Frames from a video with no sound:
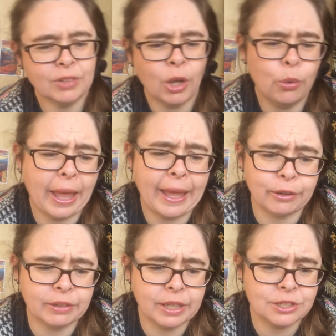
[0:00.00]
Oh,
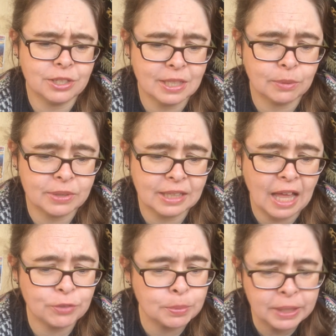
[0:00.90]
Harry, she said with a
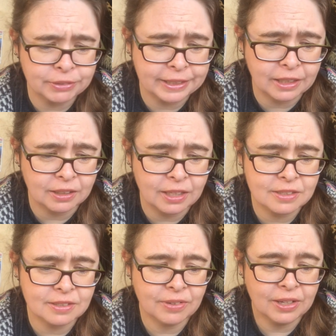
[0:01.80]
laugh, you're being
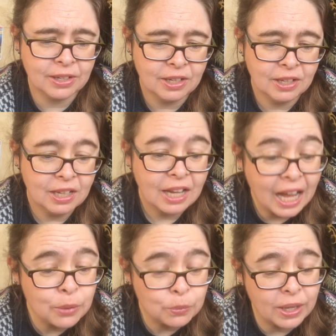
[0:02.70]
ridiculous.
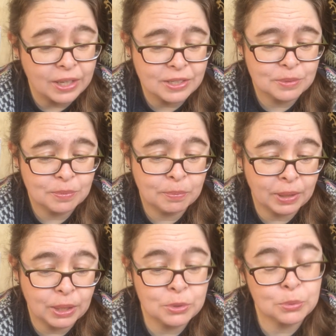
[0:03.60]
I was,
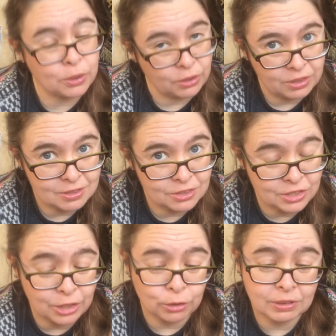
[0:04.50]
but it was worth it to
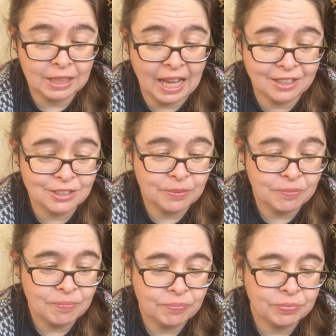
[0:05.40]
see her relax.
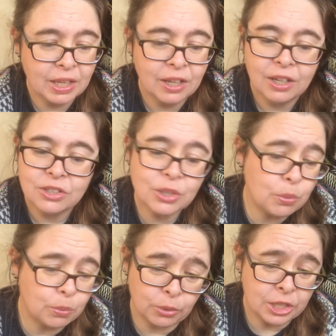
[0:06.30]

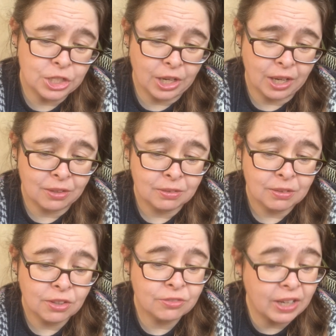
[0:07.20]
Don't worry, Jane.
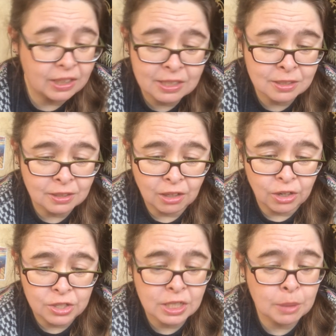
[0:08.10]
The veil isn't
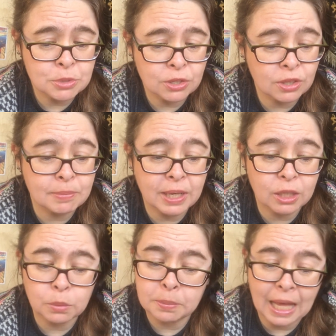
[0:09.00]
large, and I'm sure the
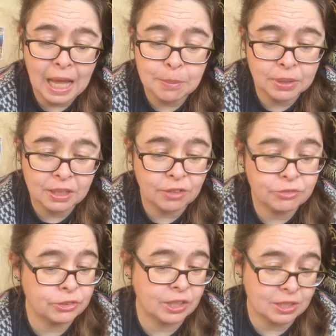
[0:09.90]
mayor will be happy enough
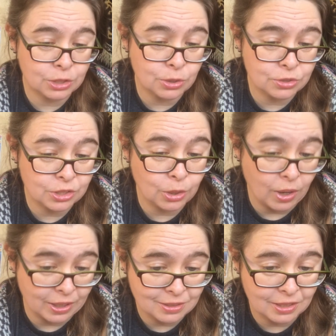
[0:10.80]
for an excuse to go
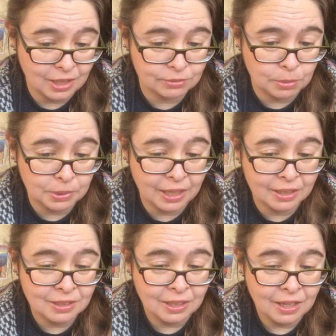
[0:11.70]
hunting, I replied.